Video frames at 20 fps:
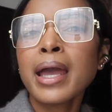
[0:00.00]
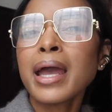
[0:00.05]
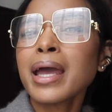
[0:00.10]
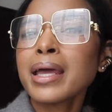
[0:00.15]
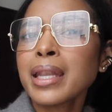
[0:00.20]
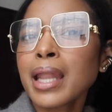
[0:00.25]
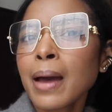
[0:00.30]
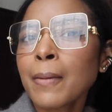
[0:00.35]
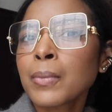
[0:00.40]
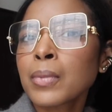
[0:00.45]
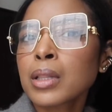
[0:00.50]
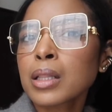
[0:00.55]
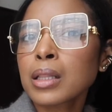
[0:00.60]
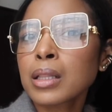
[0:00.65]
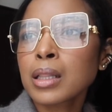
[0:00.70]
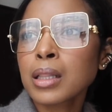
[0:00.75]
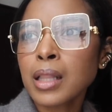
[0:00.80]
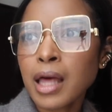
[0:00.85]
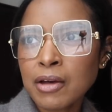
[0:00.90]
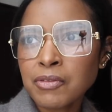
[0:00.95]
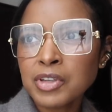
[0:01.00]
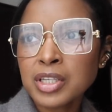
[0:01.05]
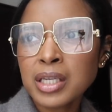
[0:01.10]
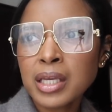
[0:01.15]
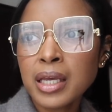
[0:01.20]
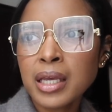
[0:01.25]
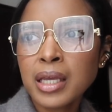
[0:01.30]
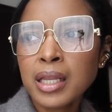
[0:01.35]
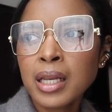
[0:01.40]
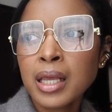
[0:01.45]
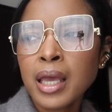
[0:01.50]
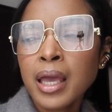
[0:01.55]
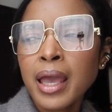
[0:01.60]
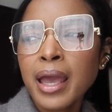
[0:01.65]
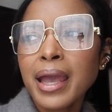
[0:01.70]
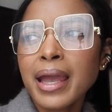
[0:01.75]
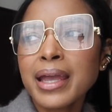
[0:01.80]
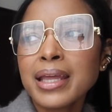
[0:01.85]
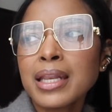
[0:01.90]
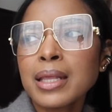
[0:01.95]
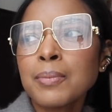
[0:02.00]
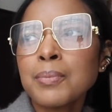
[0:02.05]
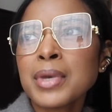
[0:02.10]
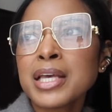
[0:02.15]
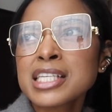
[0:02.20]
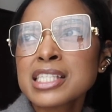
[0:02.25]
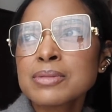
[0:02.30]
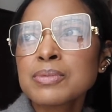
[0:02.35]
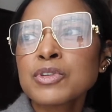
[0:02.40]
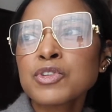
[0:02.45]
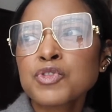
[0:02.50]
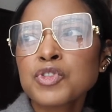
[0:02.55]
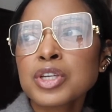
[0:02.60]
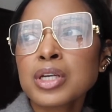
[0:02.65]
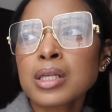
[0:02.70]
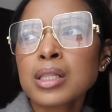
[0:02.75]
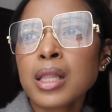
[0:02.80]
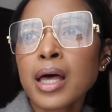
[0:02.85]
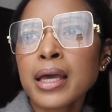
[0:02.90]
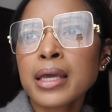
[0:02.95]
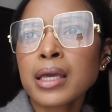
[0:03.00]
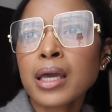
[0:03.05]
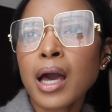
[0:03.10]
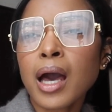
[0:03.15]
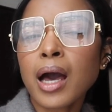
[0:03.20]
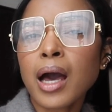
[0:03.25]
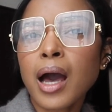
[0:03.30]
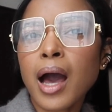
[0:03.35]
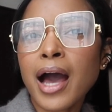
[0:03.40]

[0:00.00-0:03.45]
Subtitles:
and I'm loving it, and it makes me feel like